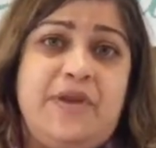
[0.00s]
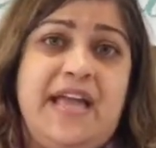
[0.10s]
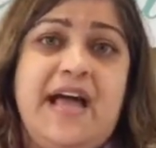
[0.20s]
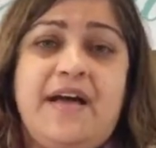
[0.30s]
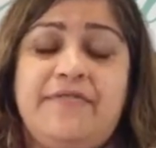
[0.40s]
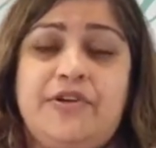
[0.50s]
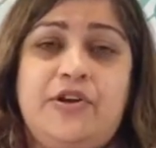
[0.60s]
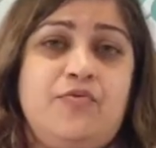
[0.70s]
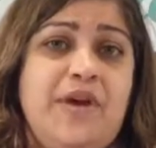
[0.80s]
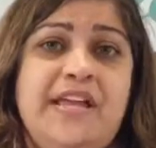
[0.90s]
we have a
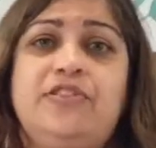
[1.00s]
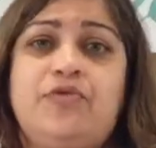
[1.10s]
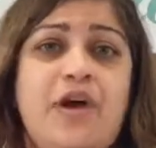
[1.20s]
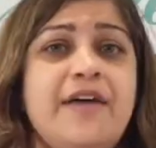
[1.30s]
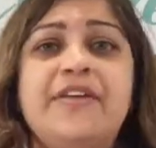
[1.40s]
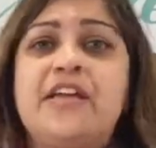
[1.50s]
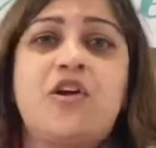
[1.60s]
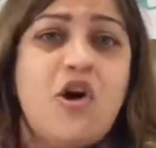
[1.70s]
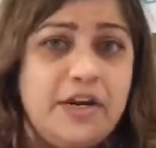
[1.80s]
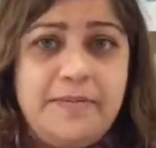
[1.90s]
great thriving
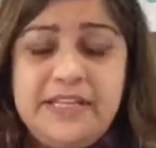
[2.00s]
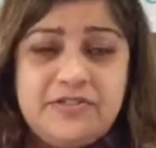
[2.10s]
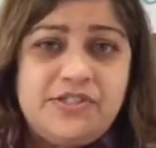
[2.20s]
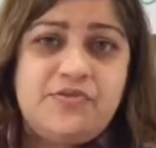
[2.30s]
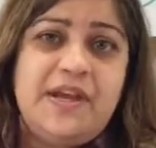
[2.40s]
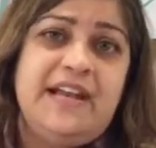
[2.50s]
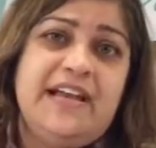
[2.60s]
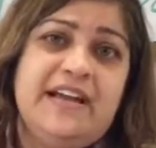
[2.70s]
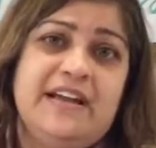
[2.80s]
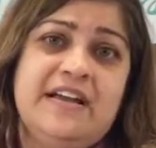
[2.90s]
economy in
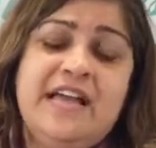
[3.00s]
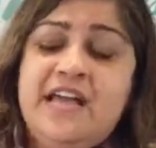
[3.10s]
Australia.